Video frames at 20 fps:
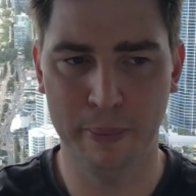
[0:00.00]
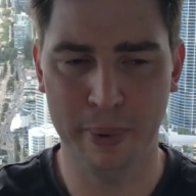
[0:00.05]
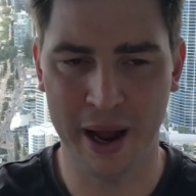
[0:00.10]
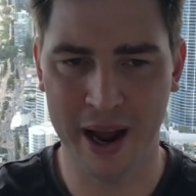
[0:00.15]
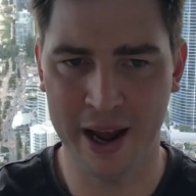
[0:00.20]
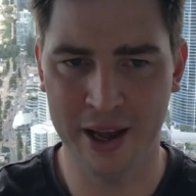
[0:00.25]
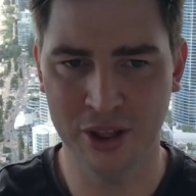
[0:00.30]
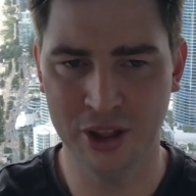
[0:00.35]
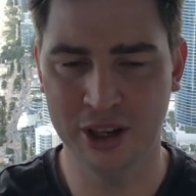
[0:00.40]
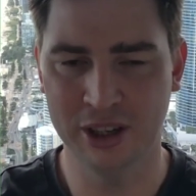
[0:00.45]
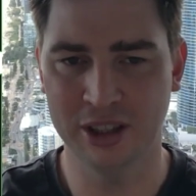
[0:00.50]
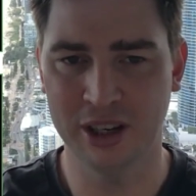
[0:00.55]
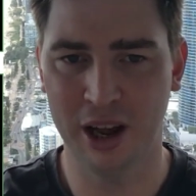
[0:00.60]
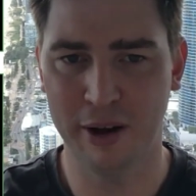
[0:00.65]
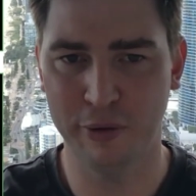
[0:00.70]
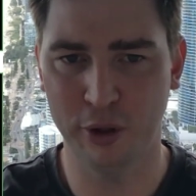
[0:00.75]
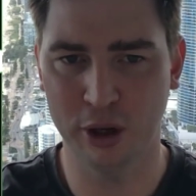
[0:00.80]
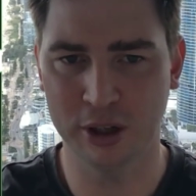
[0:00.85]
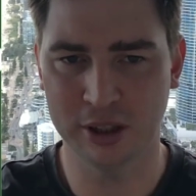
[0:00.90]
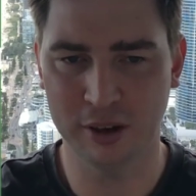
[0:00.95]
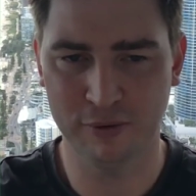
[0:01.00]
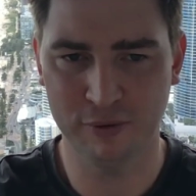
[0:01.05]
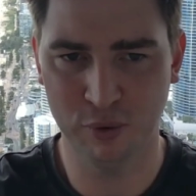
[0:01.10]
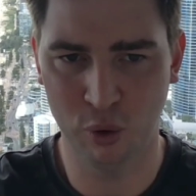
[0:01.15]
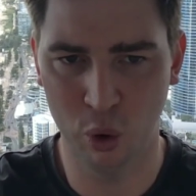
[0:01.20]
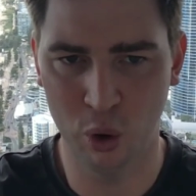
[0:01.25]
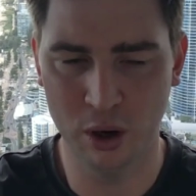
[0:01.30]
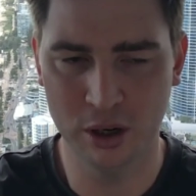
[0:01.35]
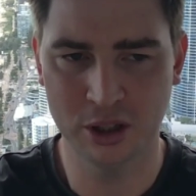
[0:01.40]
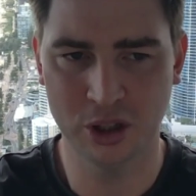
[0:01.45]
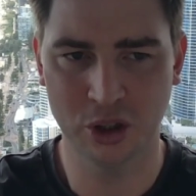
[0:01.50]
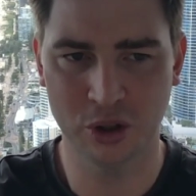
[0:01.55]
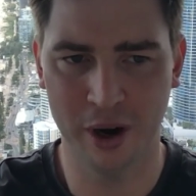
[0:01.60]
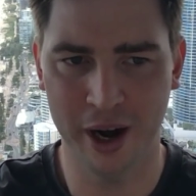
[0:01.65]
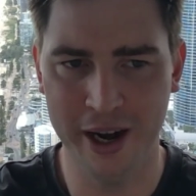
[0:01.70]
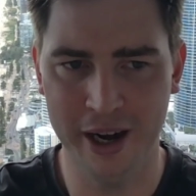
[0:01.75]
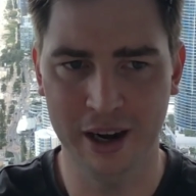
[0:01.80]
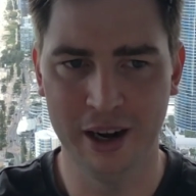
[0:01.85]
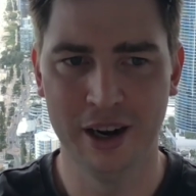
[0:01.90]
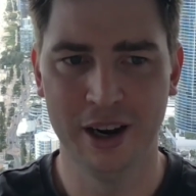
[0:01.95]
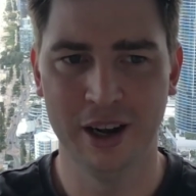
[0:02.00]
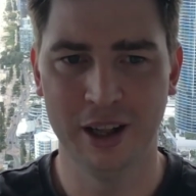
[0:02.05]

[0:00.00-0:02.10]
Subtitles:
Panthers have lost 4 straight,